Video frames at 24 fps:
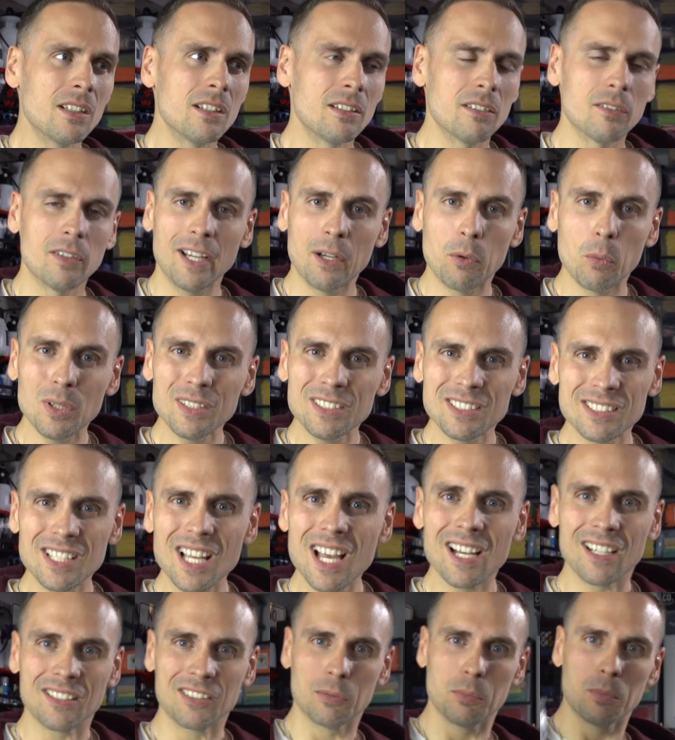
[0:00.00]
Like, what's
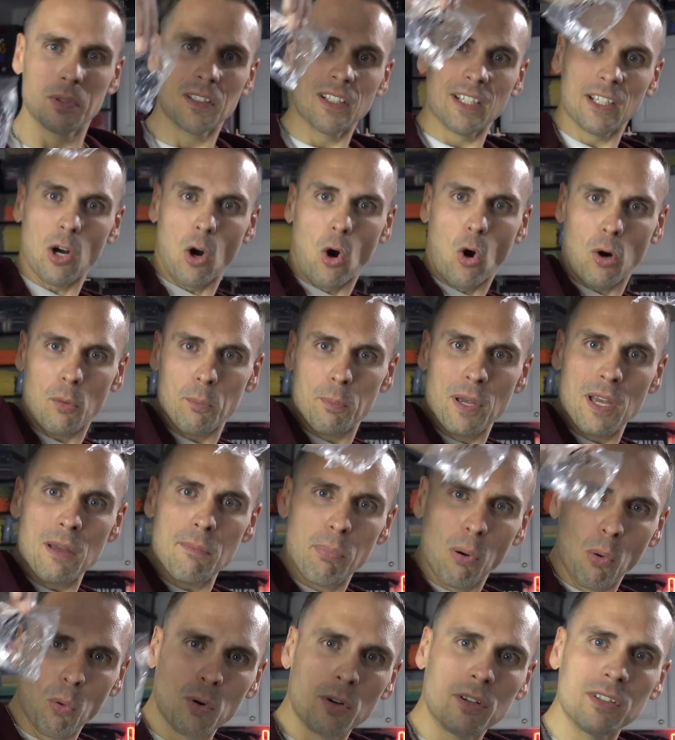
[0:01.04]
next? And be like armpit
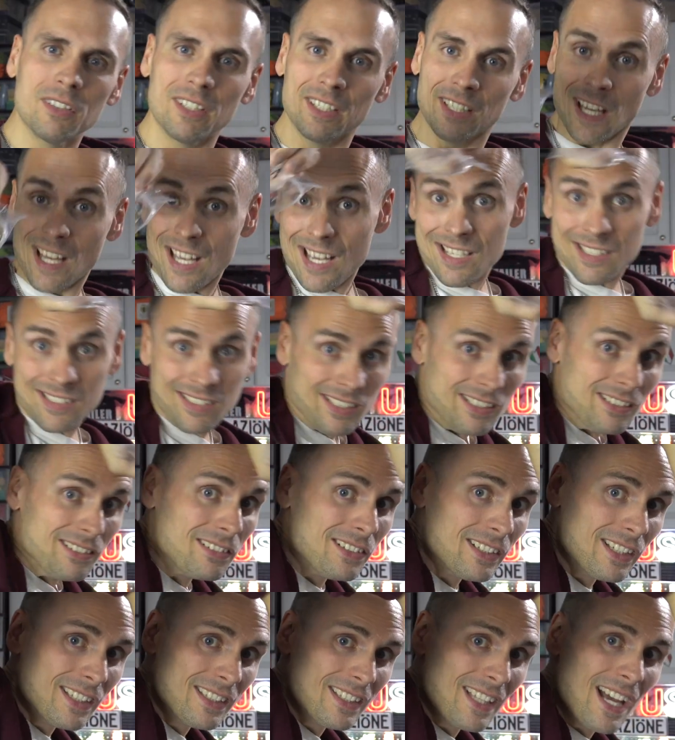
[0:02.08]
porn, like, hey, take a
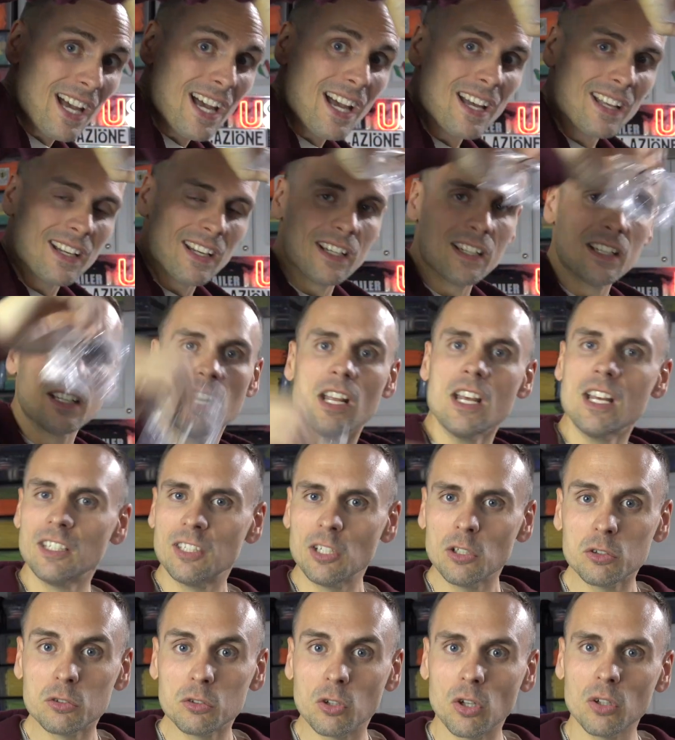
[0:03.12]
look at that. And
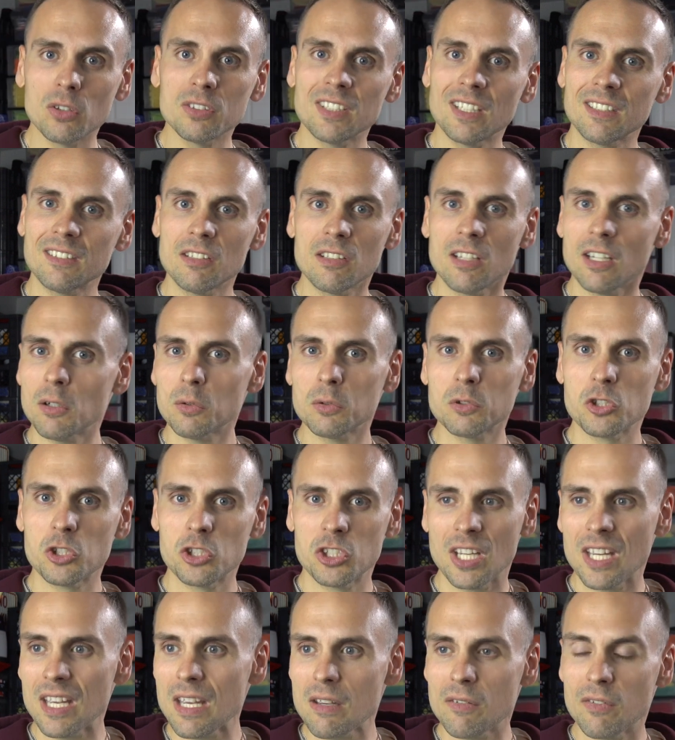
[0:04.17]
there's girls out there that don't
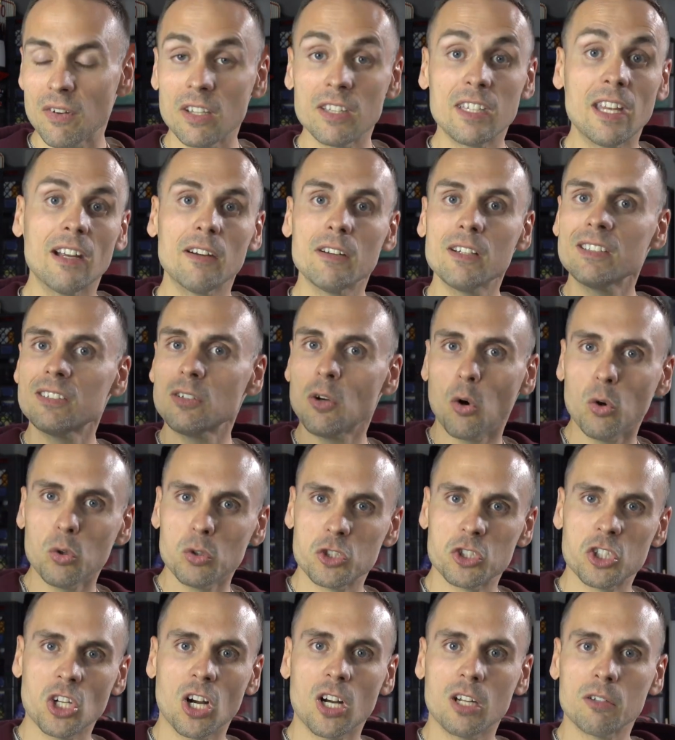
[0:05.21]
shave. There is a whole
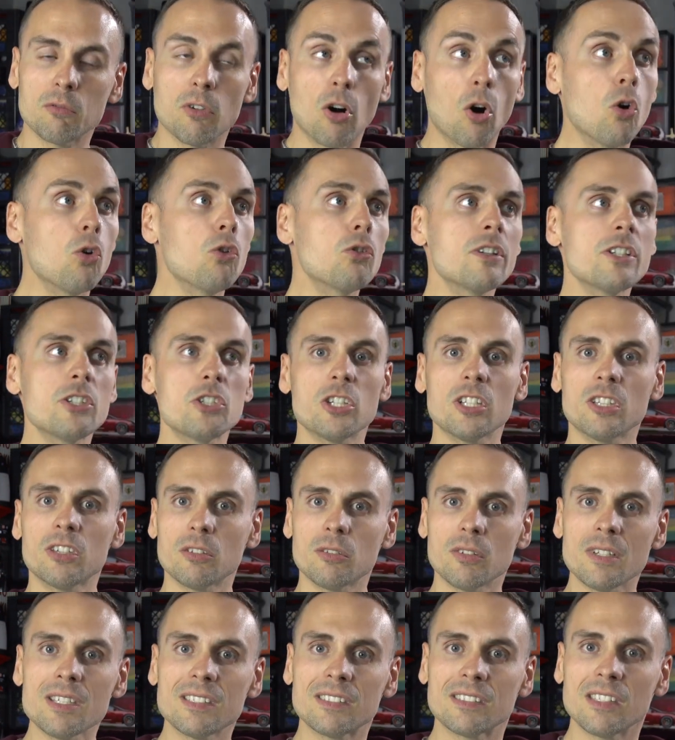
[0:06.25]
genre. Holy shit,
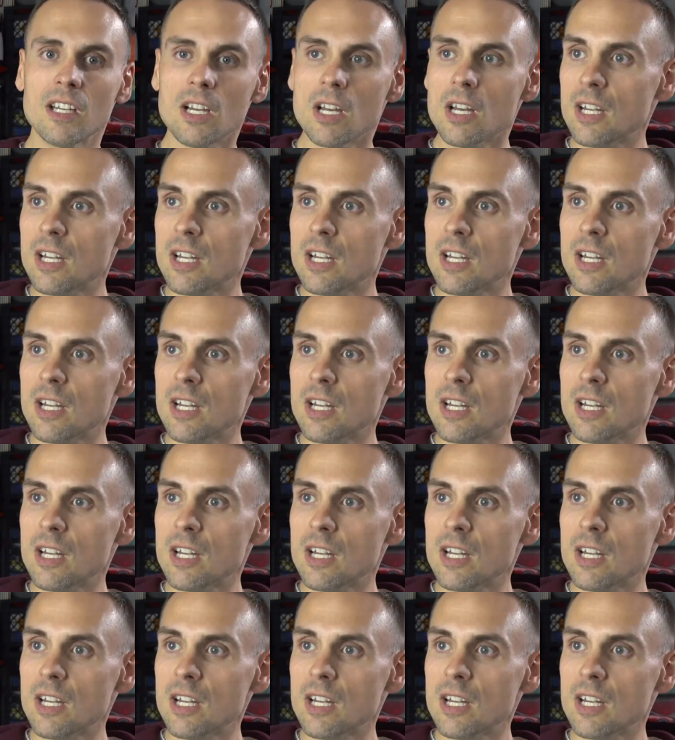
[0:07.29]
there is.